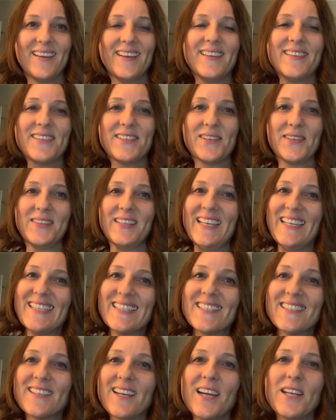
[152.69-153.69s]
So let's
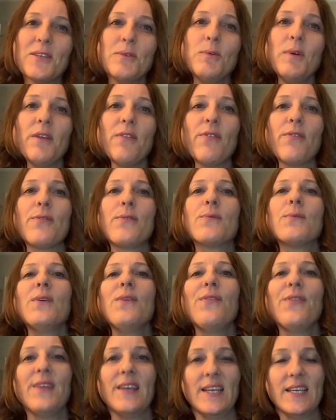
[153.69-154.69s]
start with 3
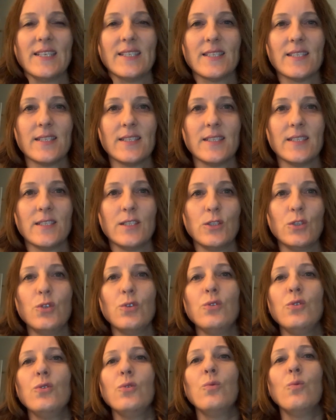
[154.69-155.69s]
things to
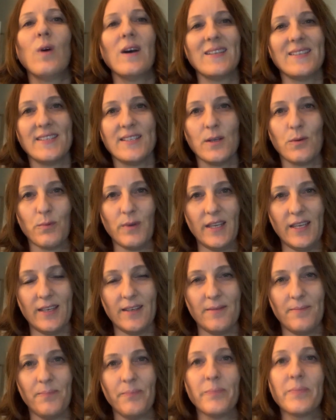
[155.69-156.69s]
do once a week.
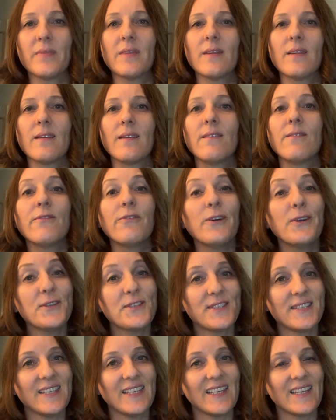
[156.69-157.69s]

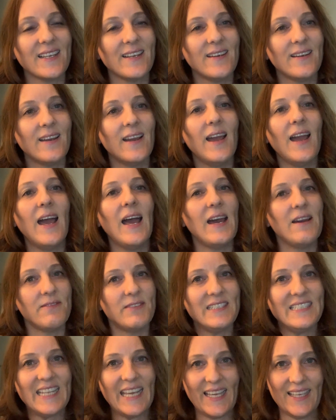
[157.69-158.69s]
First thing, have a
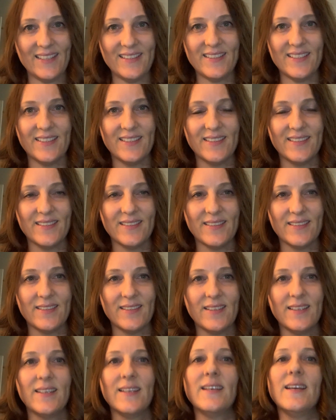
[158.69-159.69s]
date.
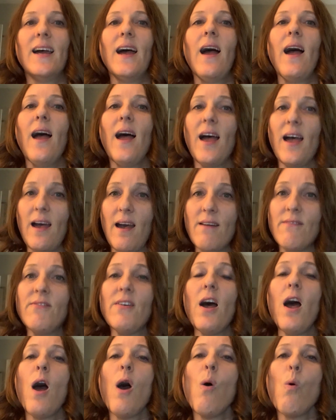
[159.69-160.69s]
Have
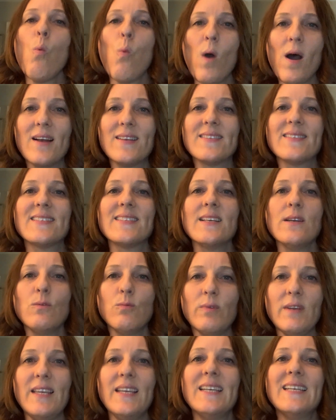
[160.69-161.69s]
a once a
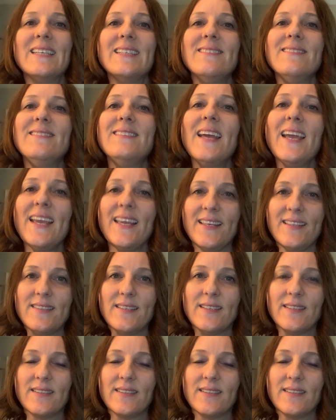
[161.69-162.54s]
week date.